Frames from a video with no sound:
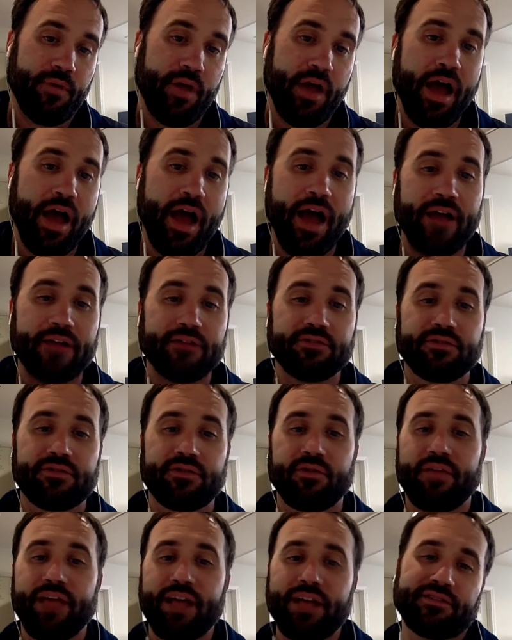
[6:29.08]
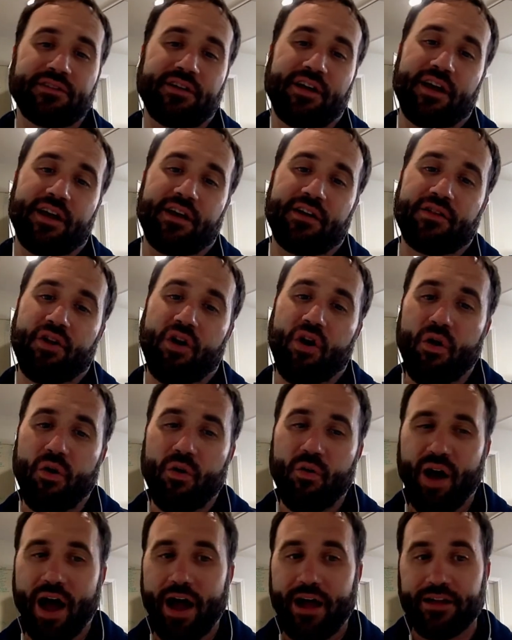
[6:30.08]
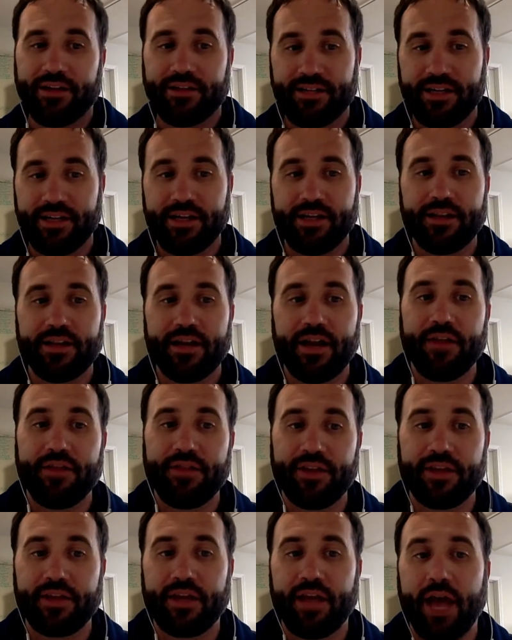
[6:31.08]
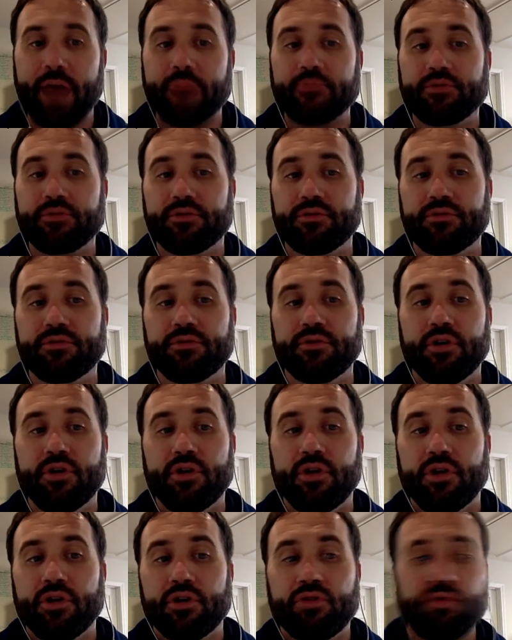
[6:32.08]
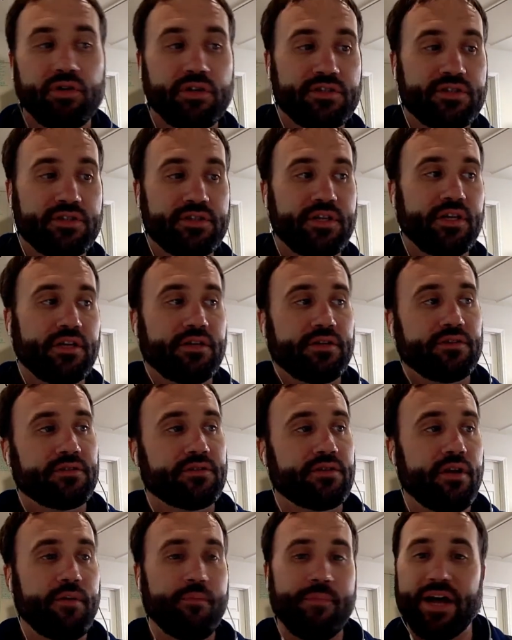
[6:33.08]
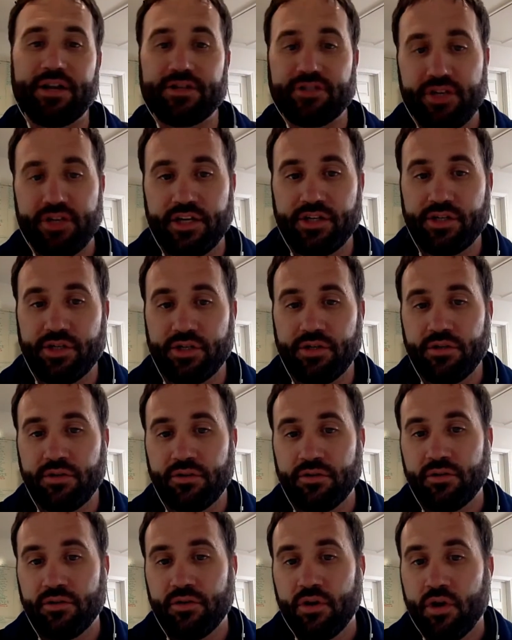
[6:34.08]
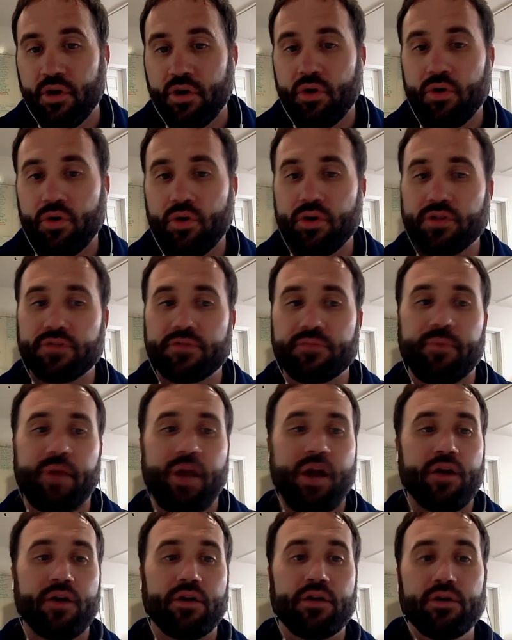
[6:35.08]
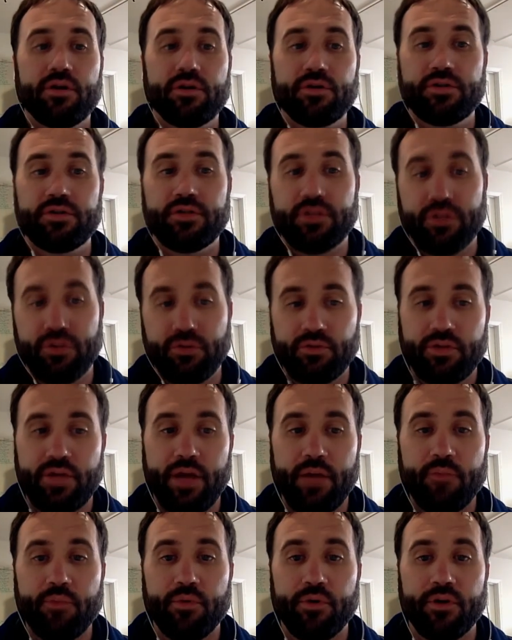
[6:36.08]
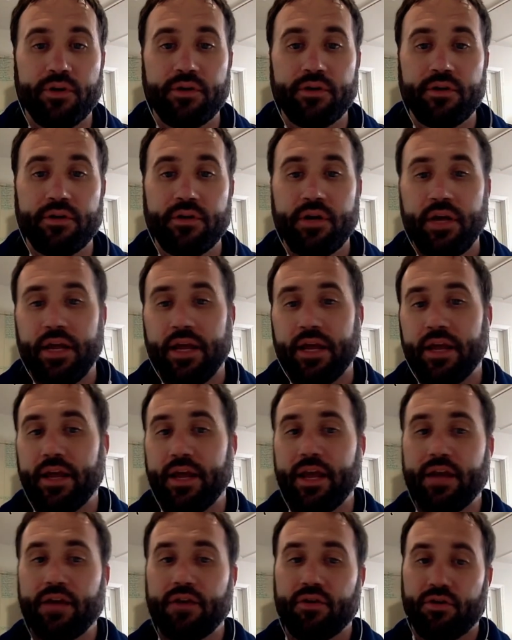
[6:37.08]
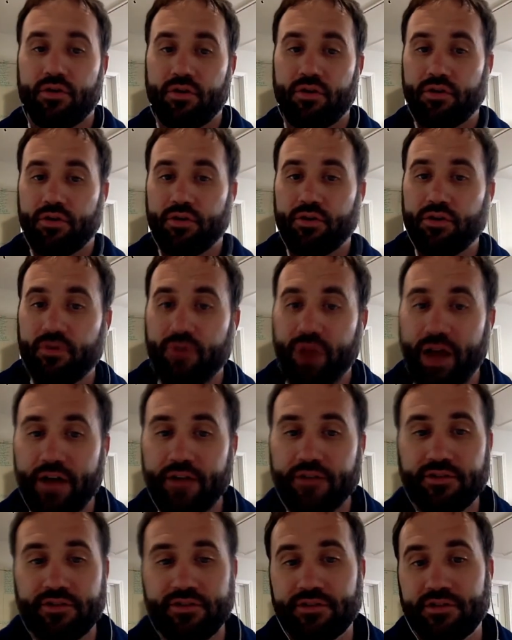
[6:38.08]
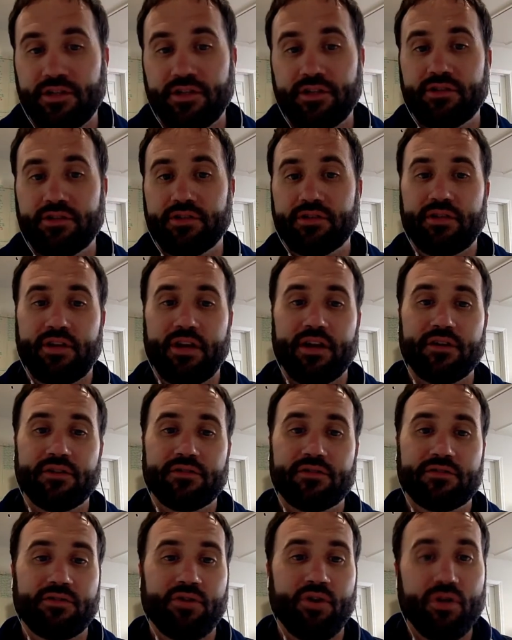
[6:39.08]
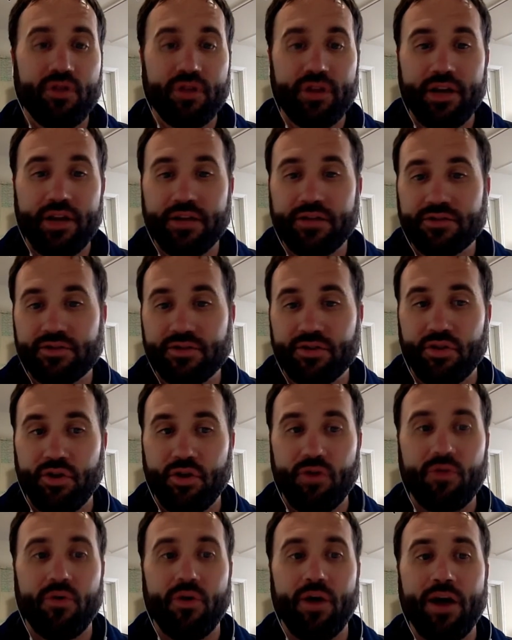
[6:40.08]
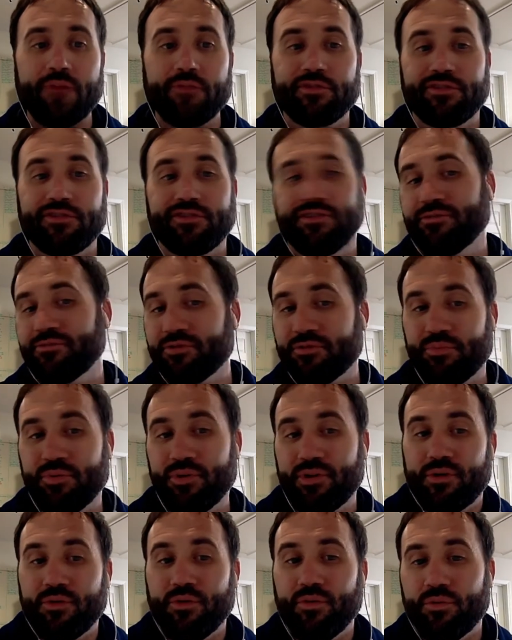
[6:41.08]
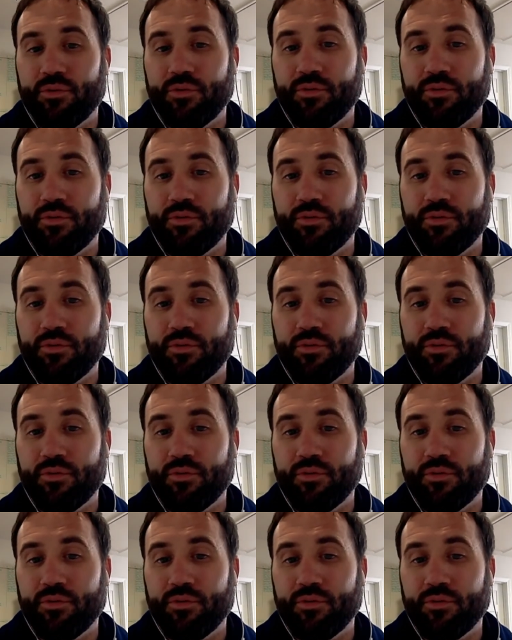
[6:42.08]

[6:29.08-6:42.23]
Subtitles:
And so that's kind of the whole idea that I think captured Christina's imagination or inspired her to use hempwood in her new house. She just kind of saw it as the local option that was pretty cool